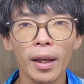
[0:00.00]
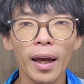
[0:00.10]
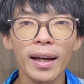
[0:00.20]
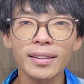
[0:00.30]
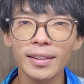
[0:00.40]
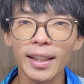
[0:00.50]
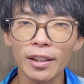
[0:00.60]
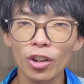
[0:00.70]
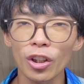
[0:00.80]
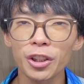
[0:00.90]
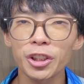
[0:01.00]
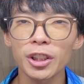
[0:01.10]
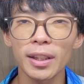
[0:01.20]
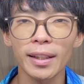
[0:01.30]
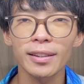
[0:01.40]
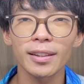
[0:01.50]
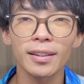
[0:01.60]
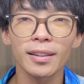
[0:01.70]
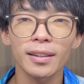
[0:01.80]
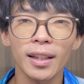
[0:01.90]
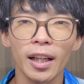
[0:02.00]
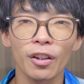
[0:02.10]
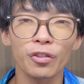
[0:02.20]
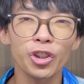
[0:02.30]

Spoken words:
and the technology later kind of